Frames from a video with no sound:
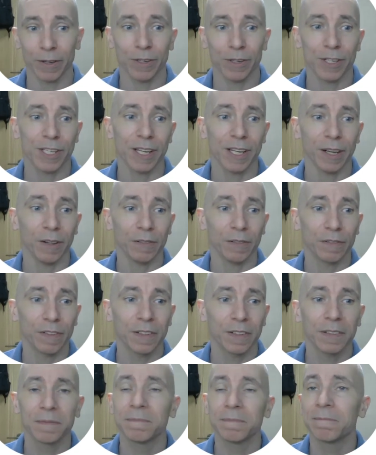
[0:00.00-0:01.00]
yourself.
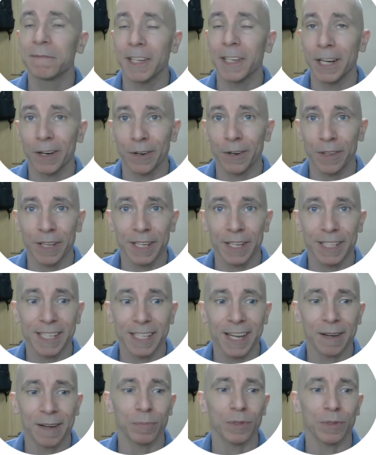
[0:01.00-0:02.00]
Here are the
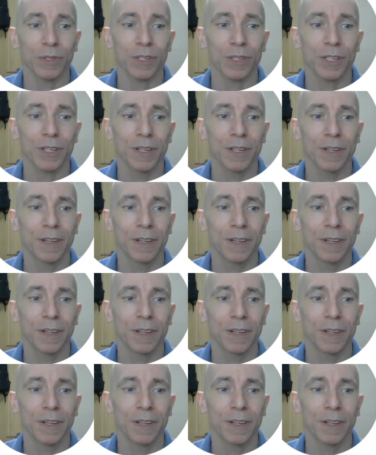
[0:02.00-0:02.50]
examples.